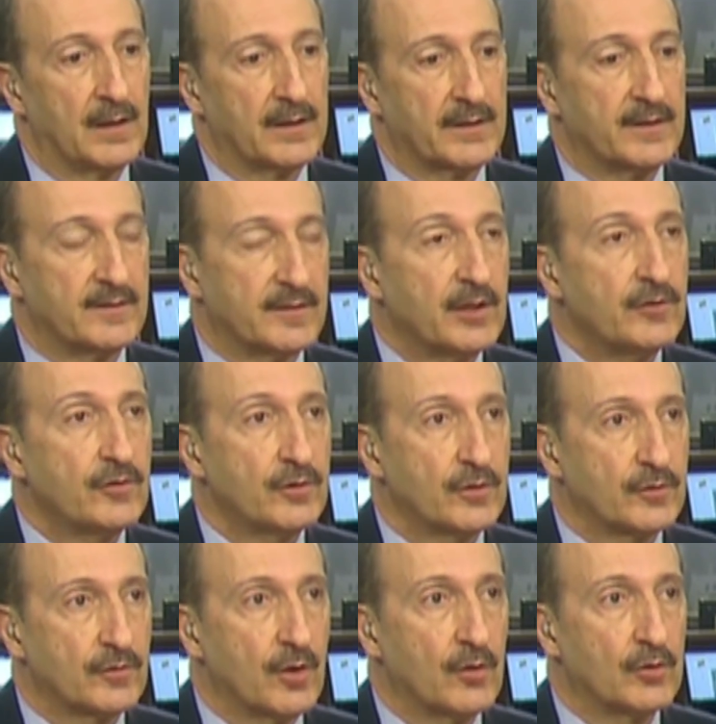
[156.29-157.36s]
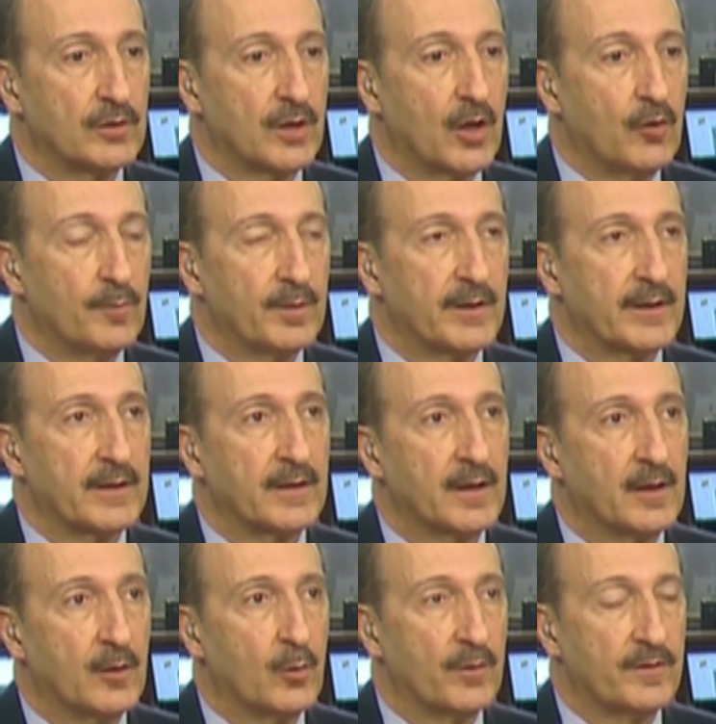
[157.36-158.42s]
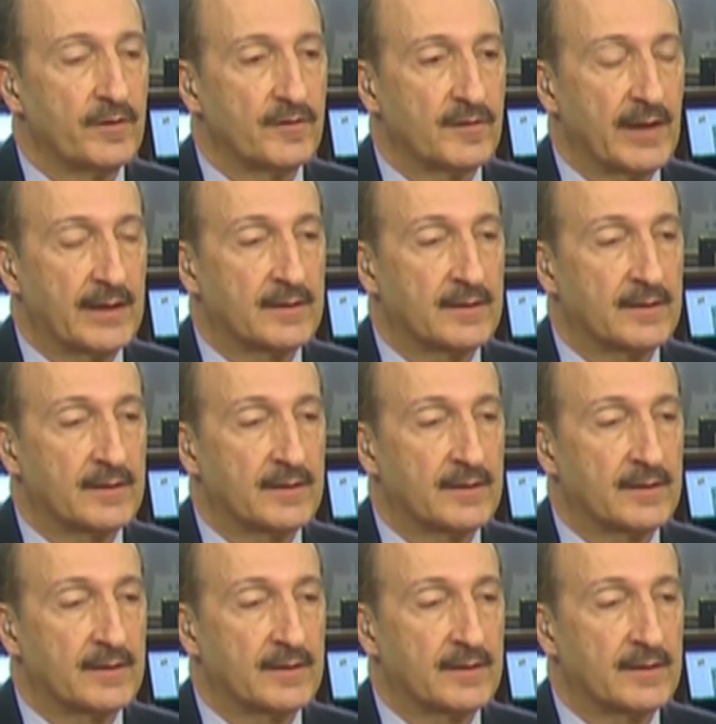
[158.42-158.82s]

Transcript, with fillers: uh, continue to grow globally with this